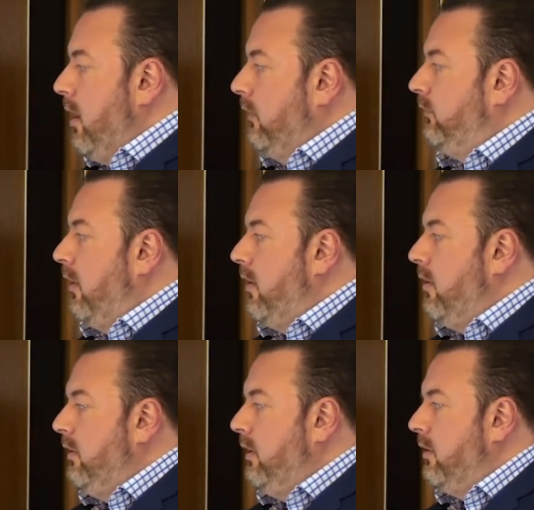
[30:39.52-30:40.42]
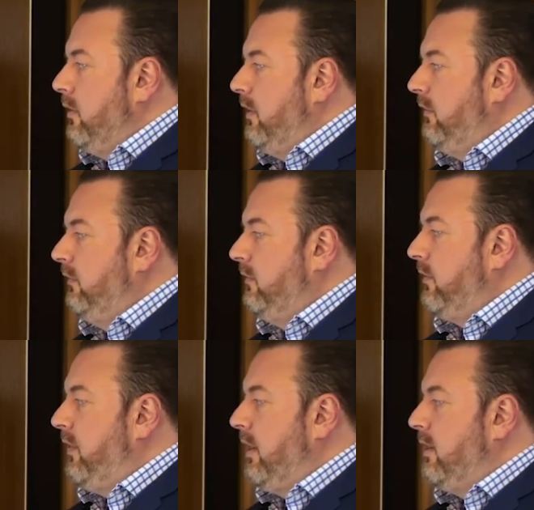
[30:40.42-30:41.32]
So, this is the
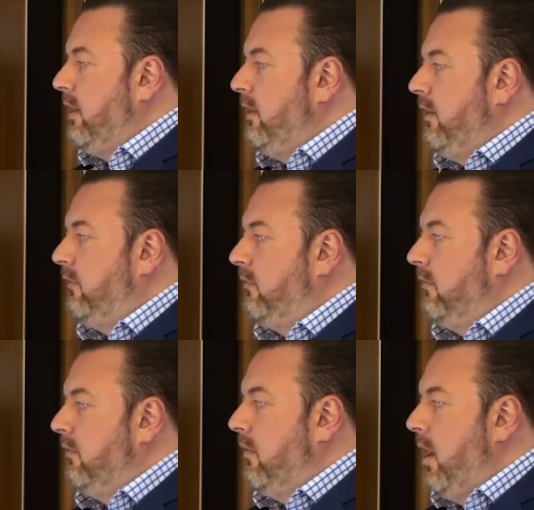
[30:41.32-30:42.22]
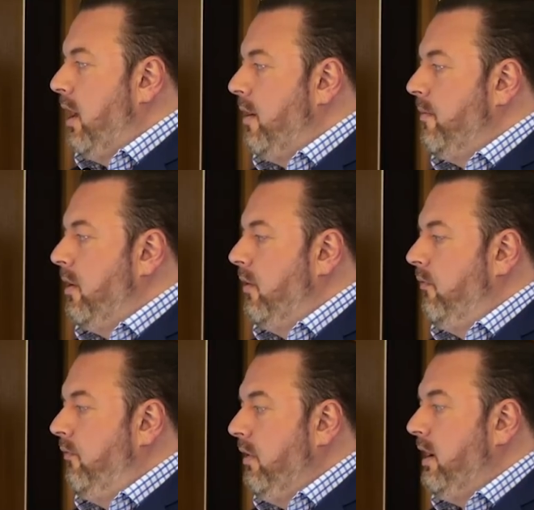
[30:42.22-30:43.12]
thing that you need to
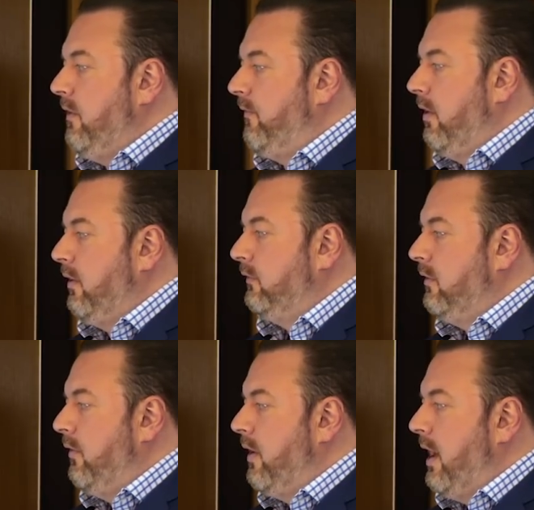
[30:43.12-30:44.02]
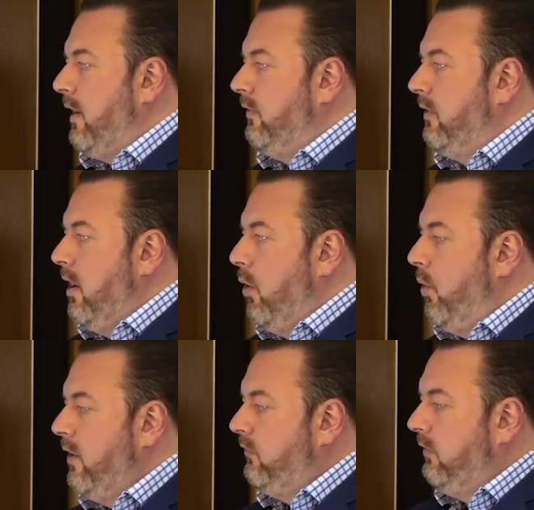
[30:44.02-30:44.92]
really focus on. And
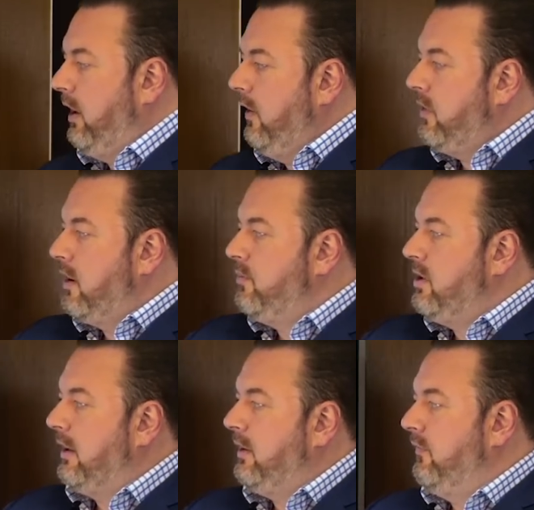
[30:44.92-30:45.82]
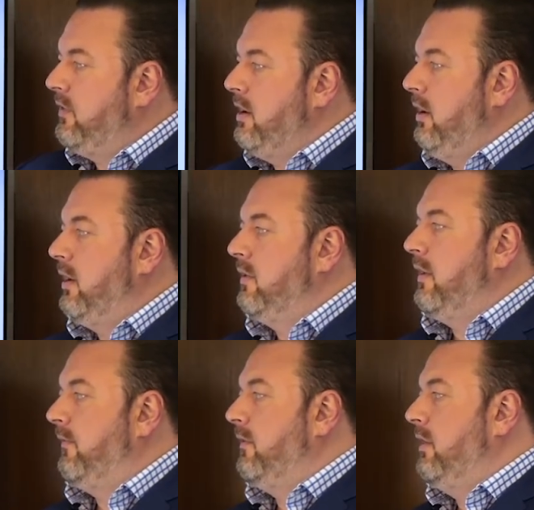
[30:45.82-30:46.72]
once you hit that objective, then you can
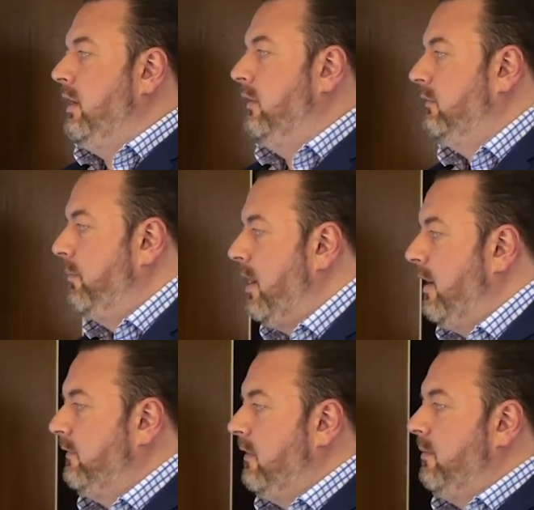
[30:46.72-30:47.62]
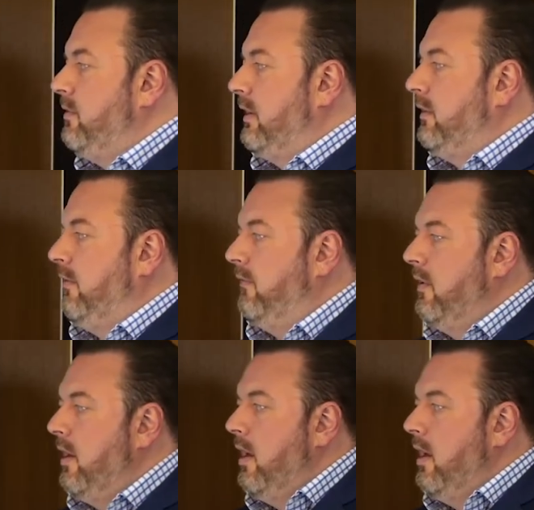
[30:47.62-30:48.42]
definitely surpass that objective.